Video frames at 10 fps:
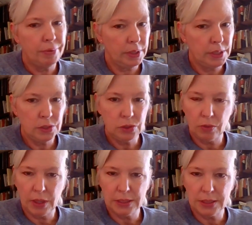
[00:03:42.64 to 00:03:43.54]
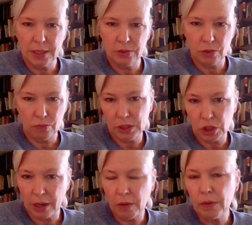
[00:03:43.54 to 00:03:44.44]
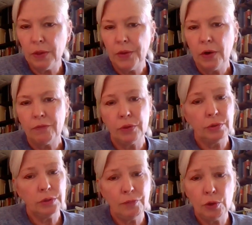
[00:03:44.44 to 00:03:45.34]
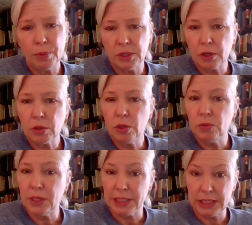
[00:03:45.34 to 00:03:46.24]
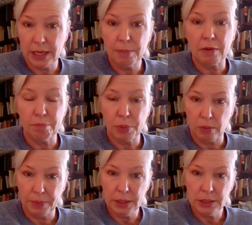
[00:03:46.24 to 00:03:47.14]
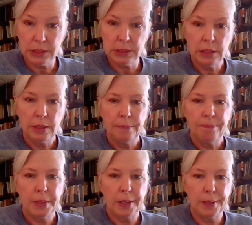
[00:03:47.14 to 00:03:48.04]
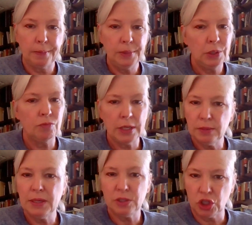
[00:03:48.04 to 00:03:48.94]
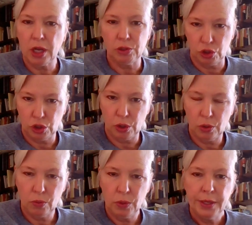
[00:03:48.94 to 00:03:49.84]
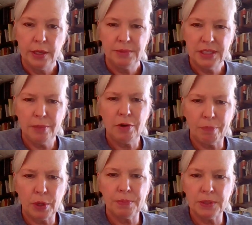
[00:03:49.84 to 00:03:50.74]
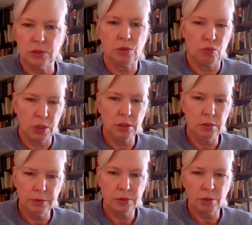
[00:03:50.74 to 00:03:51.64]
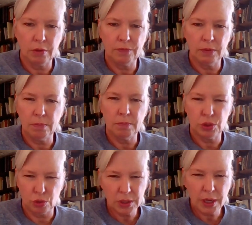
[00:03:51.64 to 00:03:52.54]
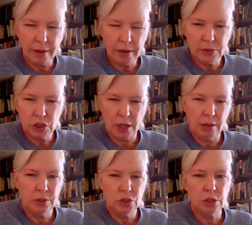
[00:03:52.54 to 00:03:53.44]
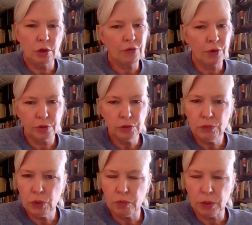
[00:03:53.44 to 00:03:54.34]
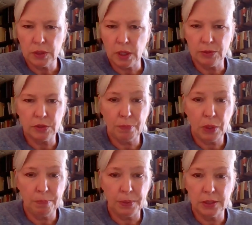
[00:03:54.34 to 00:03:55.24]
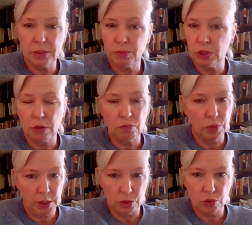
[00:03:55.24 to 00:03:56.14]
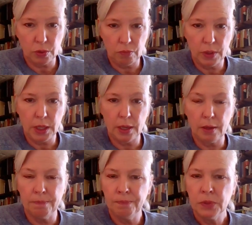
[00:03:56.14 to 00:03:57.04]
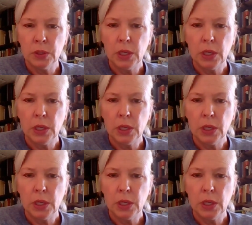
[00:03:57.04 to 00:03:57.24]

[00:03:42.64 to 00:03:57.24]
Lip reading: please don't hesitate to reach out. For those of you particularly who did a statement of purpose, a resume is a challenge too. The statement of purpose is a real sort of certain kind of a challenge. So for those of you who wrote statements of purpose, which I really enjoyed reading,